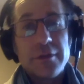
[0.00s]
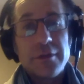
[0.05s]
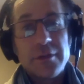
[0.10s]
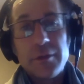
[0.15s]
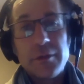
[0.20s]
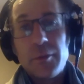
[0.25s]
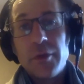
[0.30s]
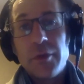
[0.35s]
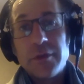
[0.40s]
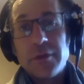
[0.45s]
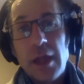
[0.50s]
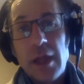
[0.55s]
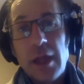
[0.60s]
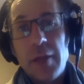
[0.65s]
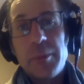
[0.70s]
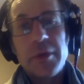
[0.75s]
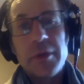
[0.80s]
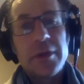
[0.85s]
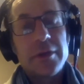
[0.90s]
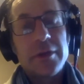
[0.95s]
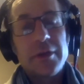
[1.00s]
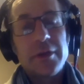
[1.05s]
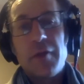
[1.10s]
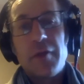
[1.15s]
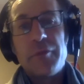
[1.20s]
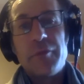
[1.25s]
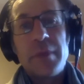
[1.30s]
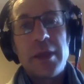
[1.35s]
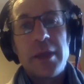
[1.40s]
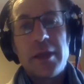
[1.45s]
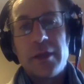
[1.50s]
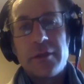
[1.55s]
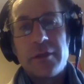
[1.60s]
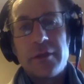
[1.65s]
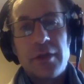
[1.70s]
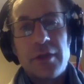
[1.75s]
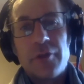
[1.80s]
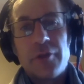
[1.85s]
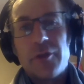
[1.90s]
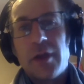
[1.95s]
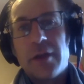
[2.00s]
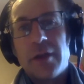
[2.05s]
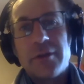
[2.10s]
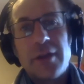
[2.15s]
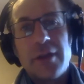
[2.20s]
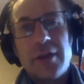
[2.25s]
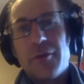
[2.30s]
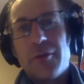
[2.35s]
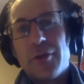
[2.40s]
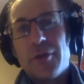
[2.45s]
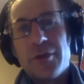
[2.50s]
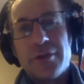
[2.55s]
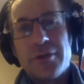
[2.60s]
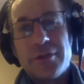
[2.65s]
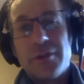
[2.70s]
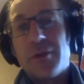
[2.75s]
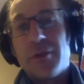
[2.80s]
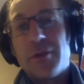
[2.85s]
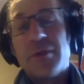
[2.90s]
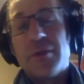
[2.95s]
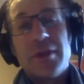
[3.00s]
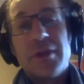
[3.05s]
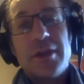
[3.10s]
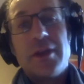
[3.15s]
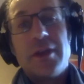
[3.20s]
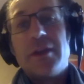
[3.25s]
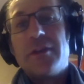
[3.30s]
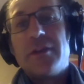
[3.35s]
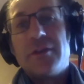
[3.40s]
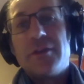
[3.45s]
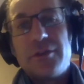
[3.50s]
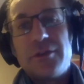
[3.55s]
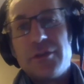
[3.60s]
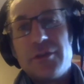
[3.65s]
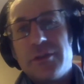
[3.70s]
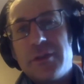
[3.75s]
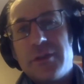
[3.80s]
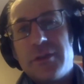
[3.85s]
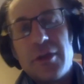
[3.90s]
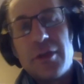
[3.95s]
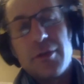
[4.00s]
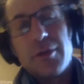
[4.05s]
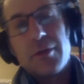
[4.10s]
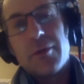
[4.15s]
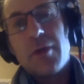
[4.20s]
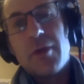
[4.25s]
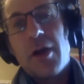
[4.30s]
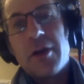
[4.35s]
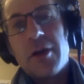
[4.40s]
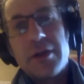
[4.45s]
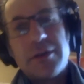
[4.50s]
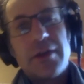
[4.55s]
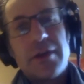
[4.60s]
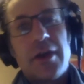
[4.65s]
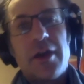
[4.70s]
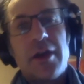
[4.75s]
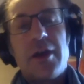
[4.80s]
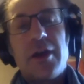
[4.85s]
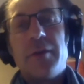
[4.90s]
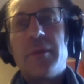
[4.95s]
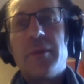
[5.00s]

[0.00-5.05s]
the most epic lovemaking soundtracks ever. So just your sacred erotic time